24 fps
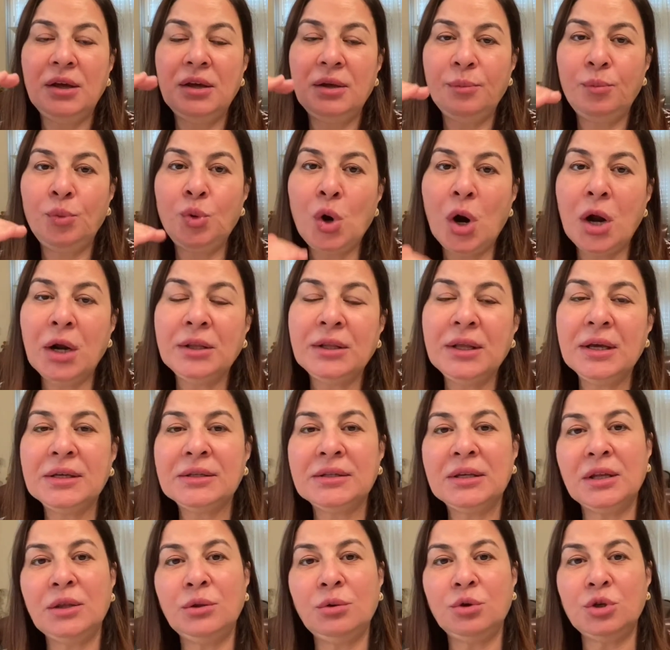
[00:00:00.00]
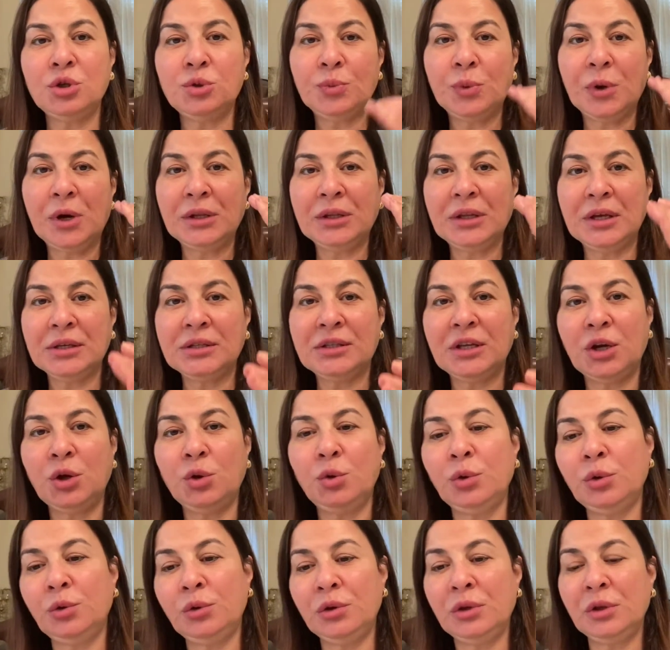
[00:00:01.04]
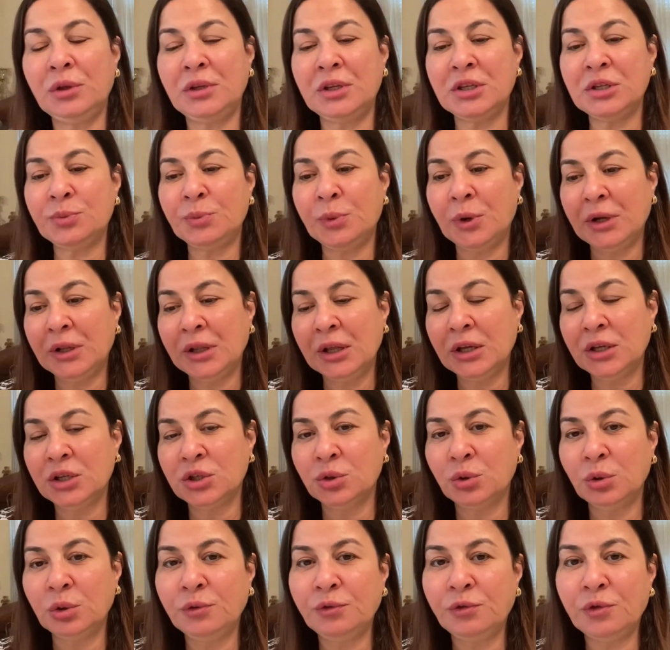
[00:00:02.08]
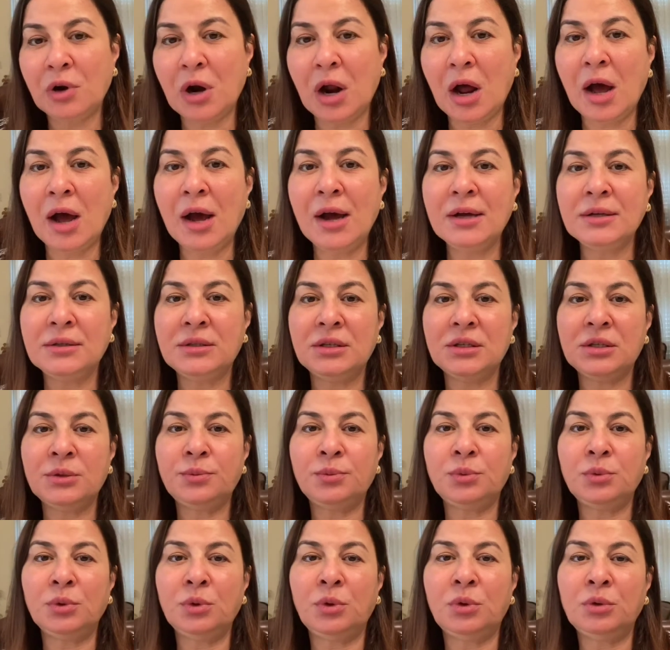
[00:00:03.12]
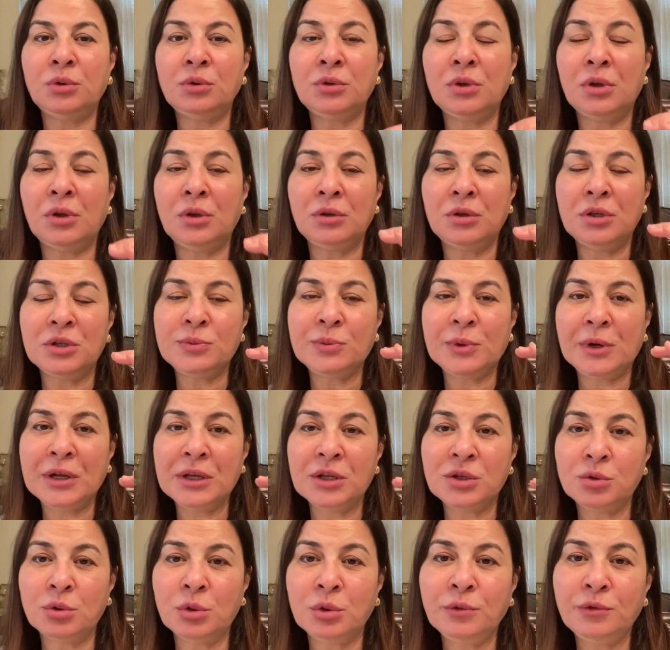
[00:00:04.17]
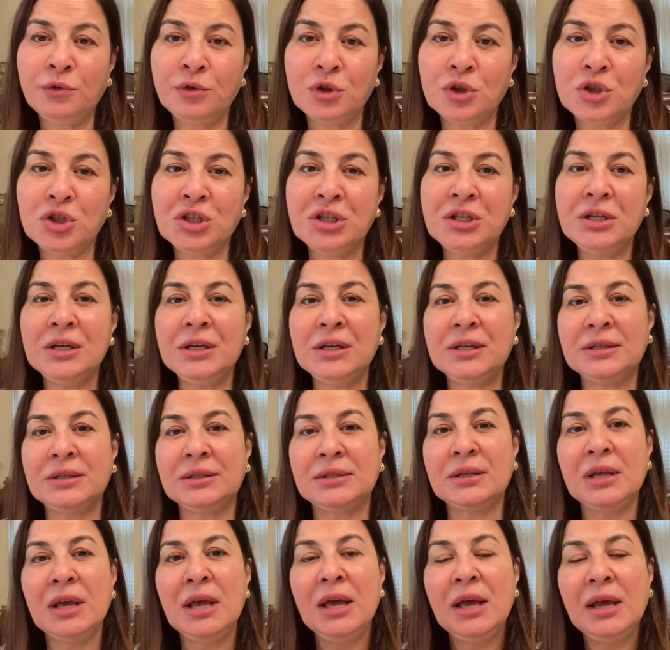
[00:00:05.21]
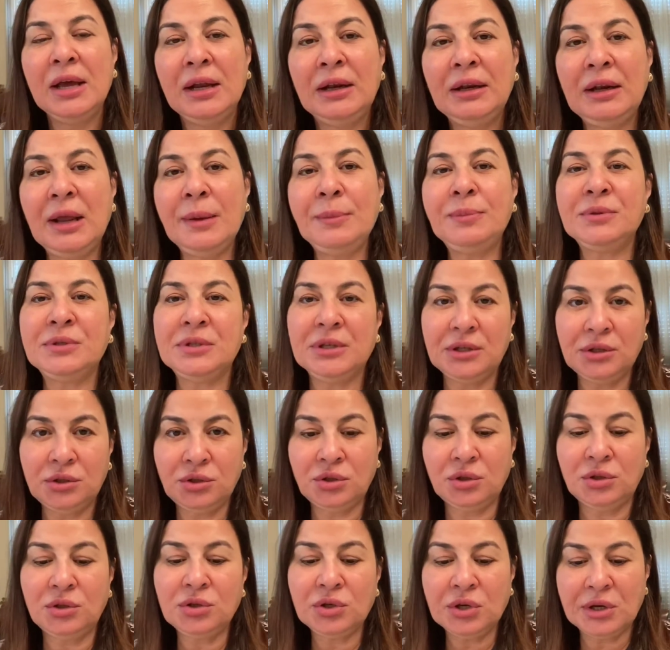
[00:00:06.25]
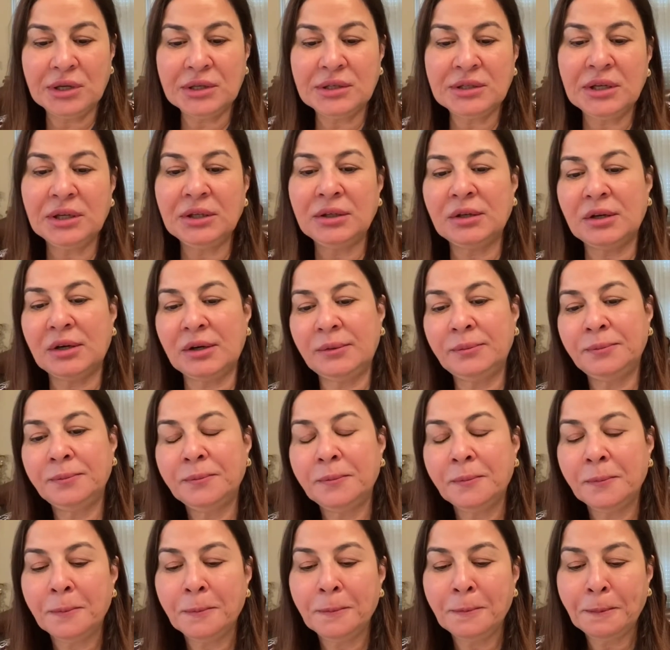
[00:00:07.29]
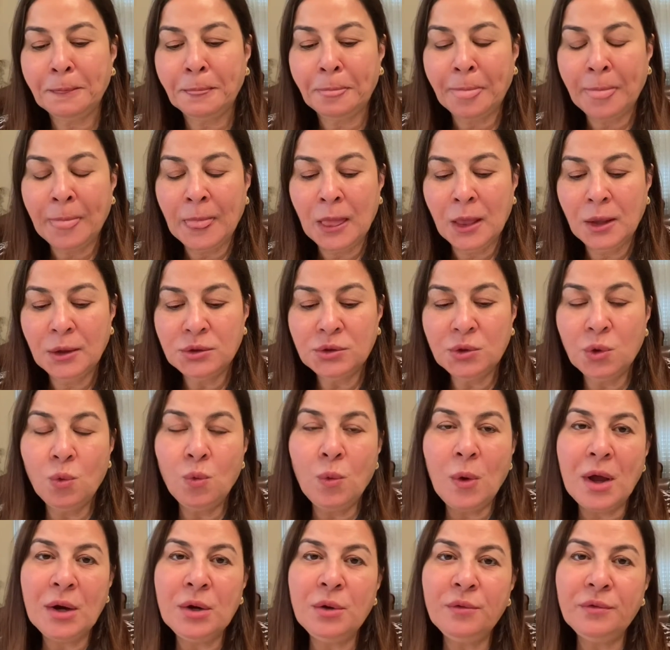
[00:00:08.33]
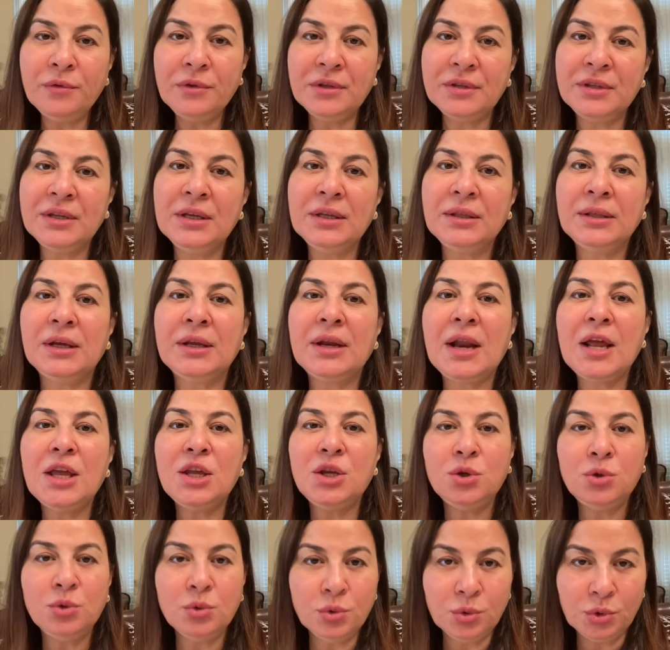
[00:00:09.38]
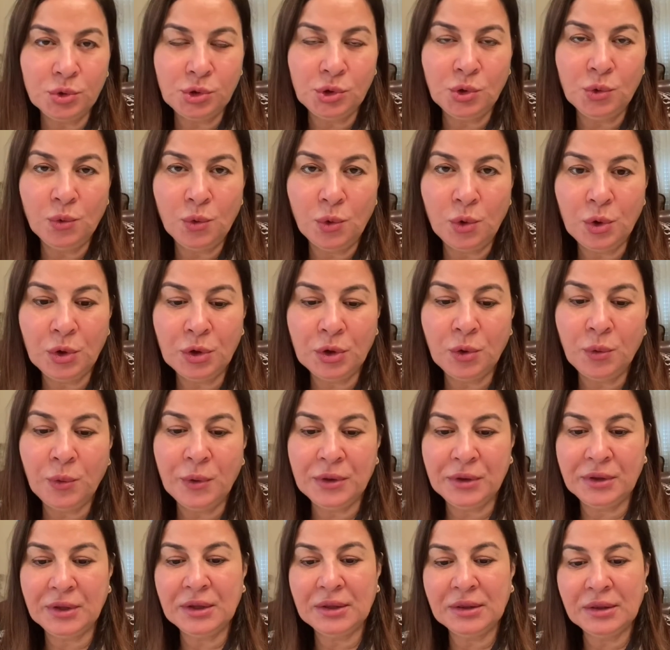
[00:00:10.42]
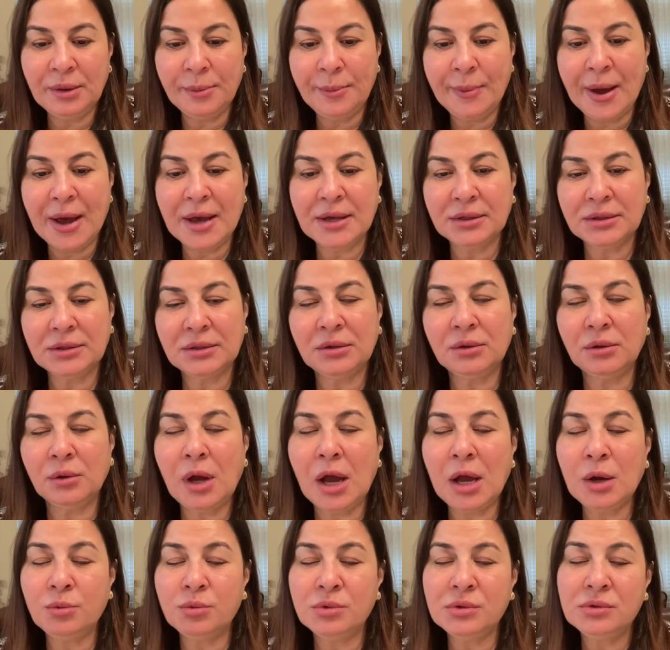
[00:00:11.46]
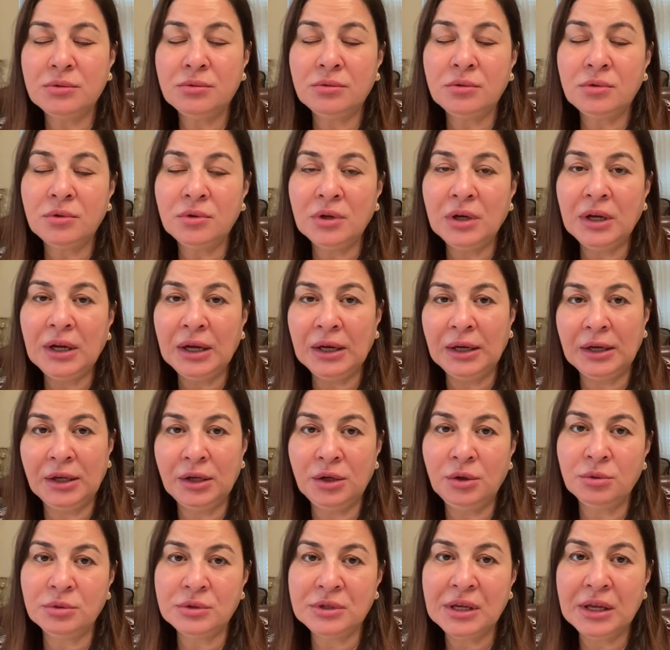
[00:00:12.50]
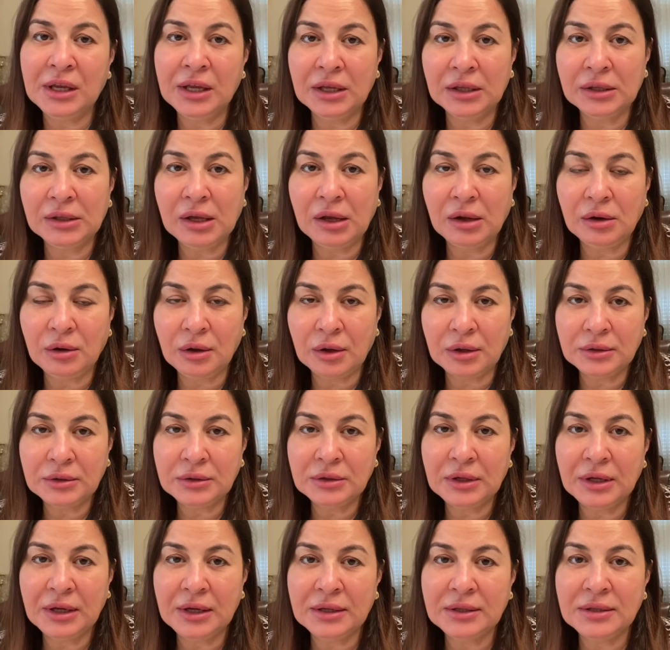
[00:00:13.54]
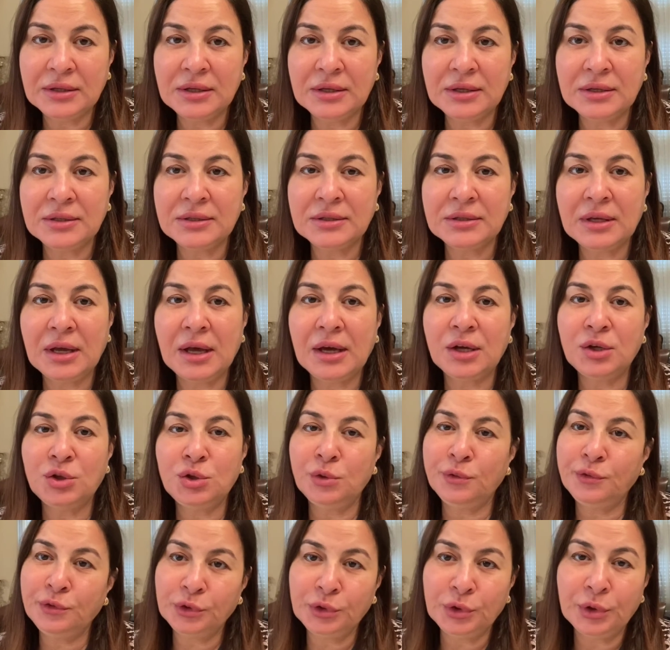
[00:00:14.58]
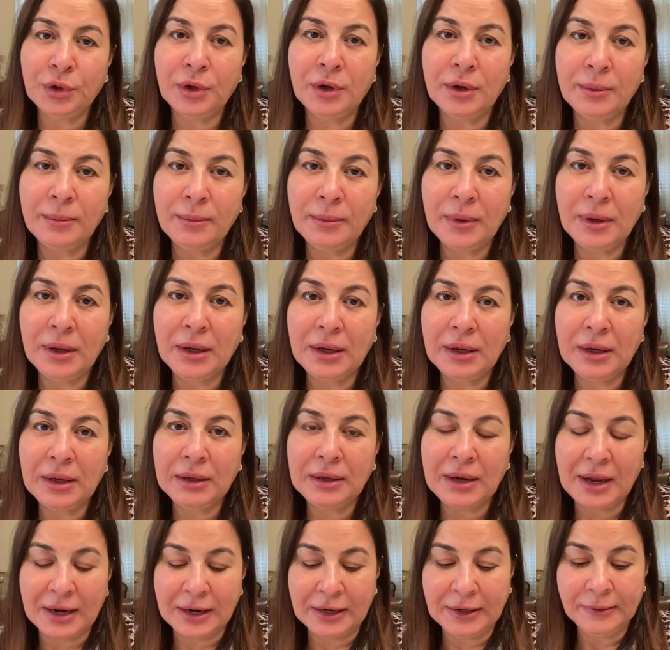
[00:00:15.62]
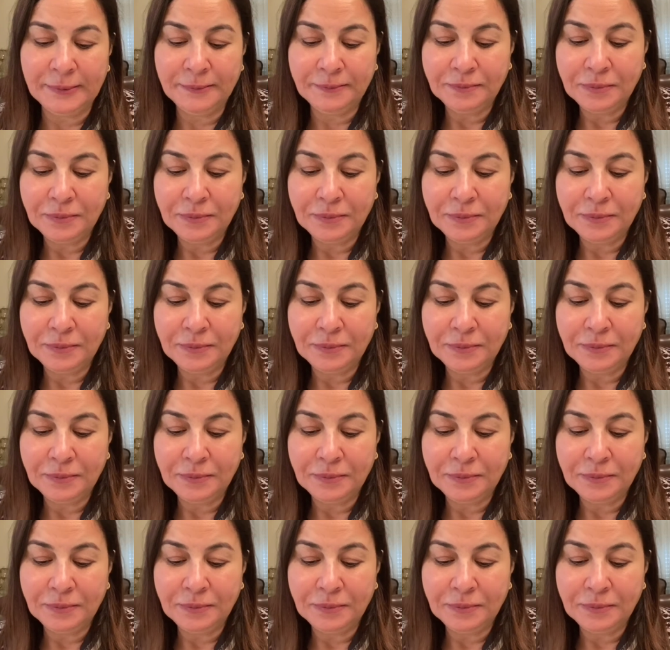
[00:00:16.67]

products, and those products are good. This product is good for eyes, this product is good for cheeks, lips, etc., etc. So one of the things that I used to work with in the past, I was really using it a lot. It is a Juvederm line.